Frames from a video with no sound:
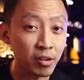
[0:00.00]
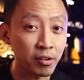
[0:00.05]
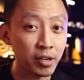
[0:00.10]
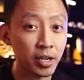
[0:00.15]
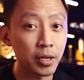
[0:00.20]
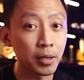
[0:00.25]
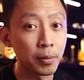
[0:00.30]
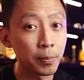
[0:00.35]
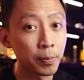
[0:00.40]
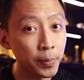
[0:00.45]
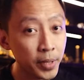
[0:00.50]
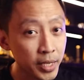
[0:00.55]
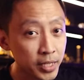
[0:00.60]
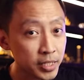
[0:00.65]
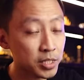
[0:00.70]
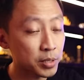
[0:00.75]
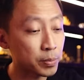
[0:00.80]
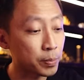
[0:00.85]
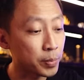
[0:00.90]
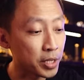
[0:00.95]
right?
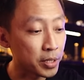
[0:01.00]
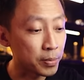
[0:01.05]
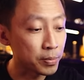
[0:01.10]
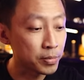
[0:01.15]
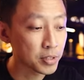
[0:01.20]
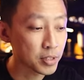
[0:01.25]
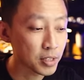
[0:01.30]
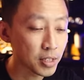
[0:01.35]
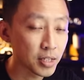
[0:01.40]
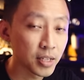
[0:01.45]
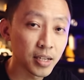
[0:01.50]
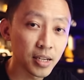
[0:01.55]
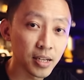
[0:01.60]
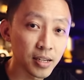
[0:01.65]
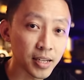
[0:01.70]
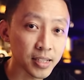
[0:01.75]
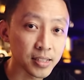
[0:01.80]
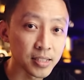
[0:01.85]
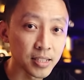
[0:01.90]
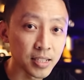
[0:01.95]
Mixed beams,
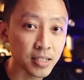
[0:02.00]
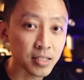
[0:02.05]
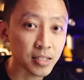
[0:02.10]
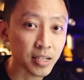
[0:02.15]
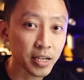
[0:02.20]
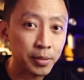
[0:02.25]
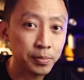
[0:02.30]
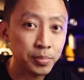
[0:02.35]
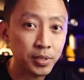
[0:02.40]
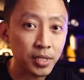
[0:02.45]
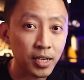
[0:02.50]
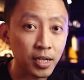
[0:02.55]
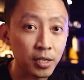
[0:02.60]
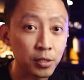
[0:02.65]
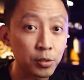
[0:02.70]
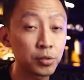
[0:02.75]
like these types, are